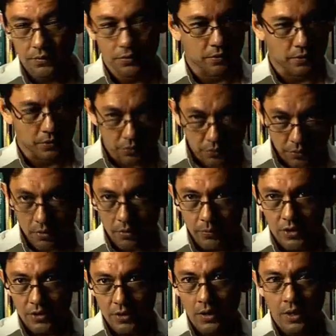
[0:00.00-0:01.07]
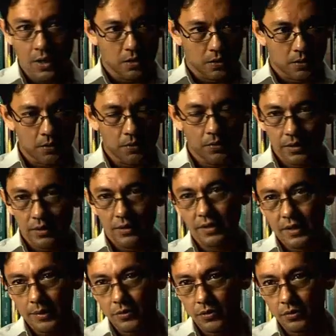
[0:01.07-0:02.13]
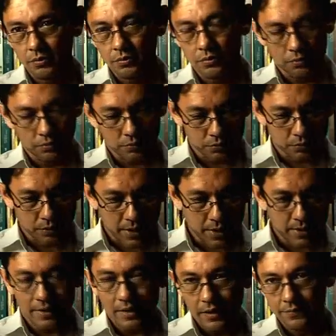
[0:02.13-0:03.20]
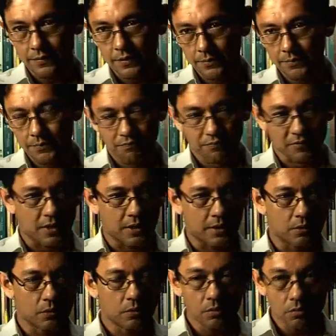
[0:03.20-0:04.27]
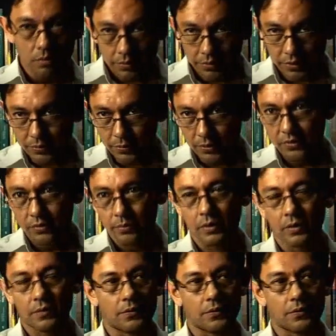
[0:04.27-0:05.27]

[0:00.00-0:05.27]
So the Truth Commission, all these attempts to uncover who were responsible